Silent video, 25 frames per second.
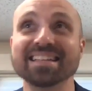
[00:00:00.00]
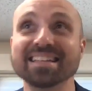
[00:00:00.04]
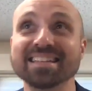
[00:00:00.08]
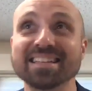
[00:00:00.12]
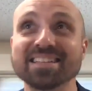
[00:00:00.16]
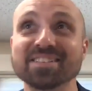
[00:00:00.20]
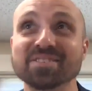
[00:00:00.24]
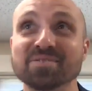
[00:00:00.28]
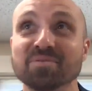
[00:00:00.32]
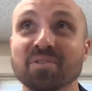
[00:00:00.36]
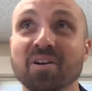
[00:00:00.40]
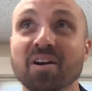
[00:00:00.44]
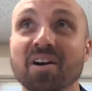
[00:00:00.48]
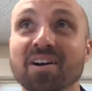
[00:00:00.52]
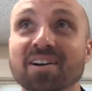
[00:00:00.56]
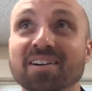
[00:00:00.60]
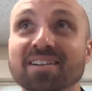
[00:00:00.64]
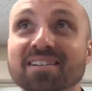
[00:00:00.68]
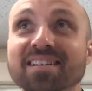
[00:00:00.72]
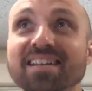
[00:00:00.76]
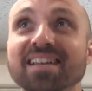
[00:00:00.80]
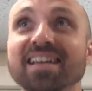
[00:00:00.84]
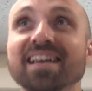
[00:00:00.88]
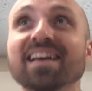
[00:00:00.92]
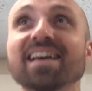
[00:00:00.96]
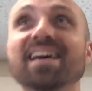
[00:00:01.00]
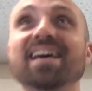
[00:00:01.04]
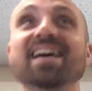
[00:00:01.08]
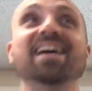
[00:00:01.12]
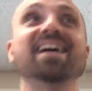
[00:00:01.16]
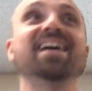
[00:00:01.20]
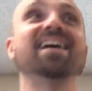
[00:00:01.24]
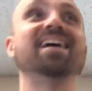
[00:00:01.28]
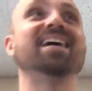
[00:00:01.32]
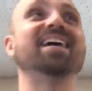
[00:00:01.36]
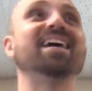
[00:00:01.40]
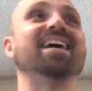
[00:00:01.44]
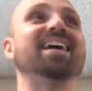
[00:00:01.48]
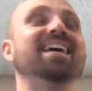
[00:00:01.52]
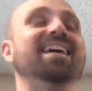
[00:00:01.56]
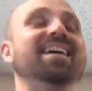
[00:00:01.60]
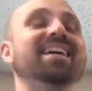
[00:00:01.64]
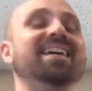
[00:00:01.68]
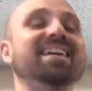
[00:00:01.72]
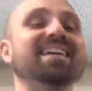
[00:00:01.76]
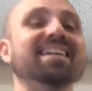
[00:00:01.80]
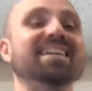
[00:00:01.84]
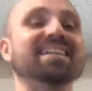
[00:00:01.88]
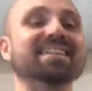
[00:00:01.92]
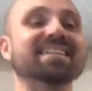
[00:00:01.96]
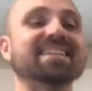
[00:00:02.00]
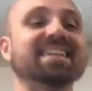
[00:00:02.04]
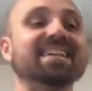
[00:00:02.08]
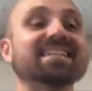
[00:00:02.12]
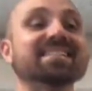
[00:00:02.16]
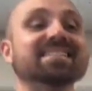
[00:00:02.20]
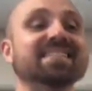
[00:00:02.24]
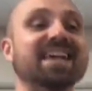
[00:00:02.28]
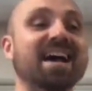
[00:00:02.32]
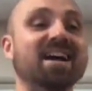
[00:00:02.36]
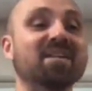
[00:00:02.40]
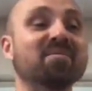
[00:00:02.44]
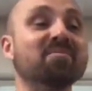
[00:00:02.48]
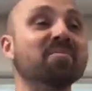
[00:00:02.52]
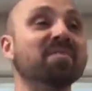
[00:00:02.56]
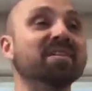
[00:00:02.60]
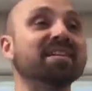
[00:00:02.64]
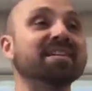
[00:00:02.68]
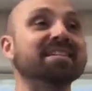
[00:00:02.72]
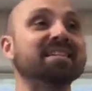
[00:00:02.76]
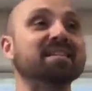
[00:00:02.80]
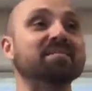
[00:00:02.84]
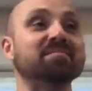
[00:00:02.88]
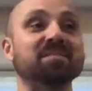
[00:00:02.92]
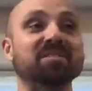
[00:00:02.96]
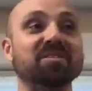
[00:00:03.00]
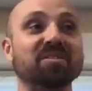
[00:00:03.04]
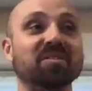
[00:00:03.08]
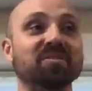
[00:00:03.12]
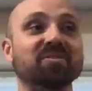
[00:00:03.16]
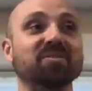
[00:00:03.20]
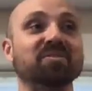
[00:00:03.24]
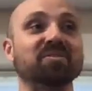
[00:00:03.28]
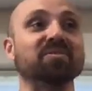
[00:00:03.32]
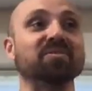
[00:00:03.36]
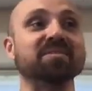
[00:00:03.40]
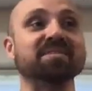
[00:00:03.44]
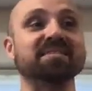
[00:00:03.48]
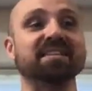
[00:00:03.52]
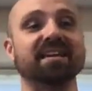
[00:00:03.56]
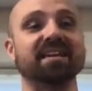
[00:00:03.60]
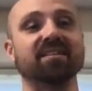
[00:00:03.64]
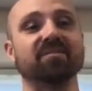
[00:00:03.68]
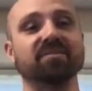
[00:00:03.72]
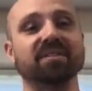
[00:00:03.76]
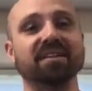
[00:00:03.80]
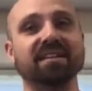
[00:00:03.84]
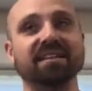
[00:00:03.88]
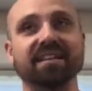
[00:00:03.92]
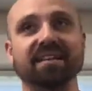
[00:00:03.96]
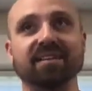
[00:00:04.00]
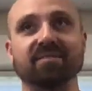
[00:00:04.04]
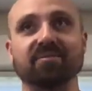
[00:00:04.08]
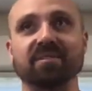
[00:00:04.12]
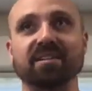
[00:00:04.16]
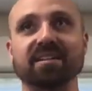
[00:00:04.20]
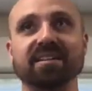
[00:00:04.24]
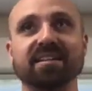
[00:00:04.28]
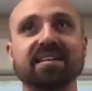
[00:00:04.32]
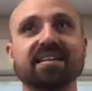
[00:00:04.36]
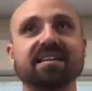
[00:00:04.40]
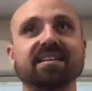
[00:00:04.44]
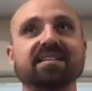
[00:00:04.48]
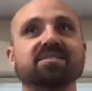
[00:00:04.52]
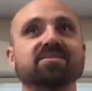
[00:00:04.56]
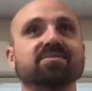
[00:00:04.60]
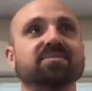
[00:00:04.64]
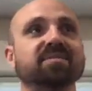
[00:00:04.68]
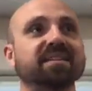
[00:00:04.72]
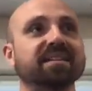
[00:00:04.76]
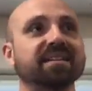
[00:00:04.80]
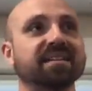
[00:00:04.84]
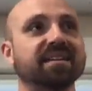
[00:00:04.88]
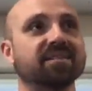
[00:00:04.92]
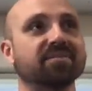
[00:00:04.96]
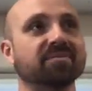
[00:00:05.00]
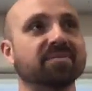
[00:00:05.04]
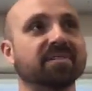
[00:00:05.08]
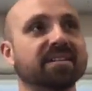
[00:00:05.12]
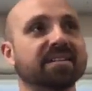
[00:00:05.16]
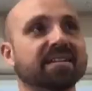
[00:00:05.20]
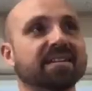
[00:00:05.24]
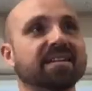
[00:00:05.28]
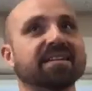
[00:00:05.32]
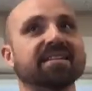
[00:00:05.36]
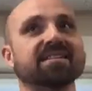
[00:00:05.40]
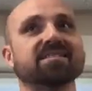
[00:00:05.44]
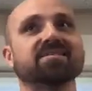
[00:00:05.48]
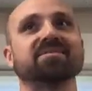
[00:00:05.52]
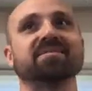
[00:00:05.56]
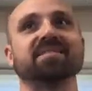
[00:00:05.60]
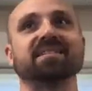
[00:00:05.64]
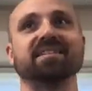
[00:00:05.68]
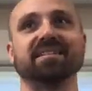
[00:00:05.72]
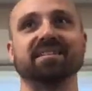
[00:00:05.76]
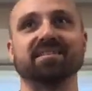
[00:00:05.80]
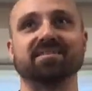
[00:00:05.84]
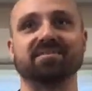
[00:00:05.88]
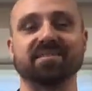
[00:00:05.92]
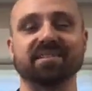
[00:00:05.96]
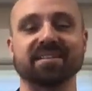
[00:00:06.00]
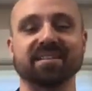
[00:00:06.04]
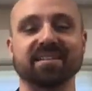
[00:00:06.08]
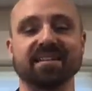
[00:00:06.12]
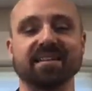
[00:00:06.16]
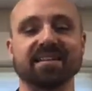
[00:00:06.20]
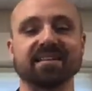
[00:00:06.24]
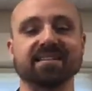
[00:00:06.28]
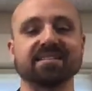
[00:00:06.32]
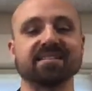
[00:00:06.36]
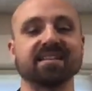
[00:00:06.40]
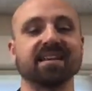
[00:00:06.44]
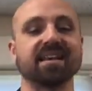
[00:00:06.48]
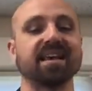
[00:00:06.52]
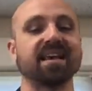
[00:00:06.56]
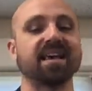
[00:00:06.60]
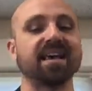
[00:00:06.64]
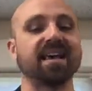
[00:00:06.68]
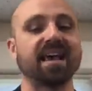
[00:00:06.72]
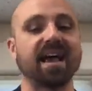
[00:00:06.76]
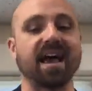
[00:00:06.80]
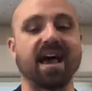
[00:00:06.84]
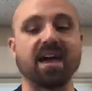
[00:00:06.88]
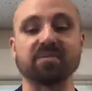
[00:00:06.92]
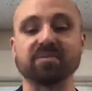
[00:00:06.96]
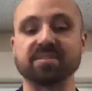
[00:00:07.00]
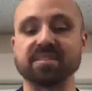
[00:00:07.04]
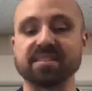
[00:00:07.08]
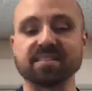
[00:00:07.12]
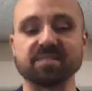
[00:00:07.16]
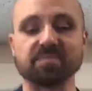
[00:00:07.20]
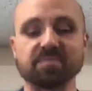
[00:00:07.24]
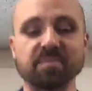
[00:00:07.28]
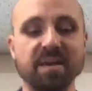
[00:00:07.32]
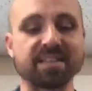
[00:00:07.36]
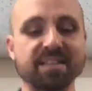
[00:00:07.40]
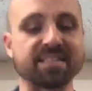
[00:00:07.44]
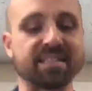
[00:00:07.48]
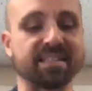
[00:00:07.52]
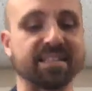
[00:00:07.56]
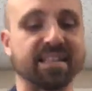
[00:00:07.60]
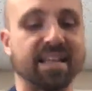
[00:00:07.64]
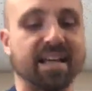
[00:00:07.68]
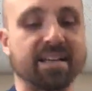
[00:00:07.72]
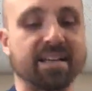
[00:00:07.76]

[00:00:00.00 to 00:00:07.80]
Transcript: this wrong. Because I wanted them to go through and say, we need to get rid of this, we need to get rid of this, we need to get rid of this. I was expecting that.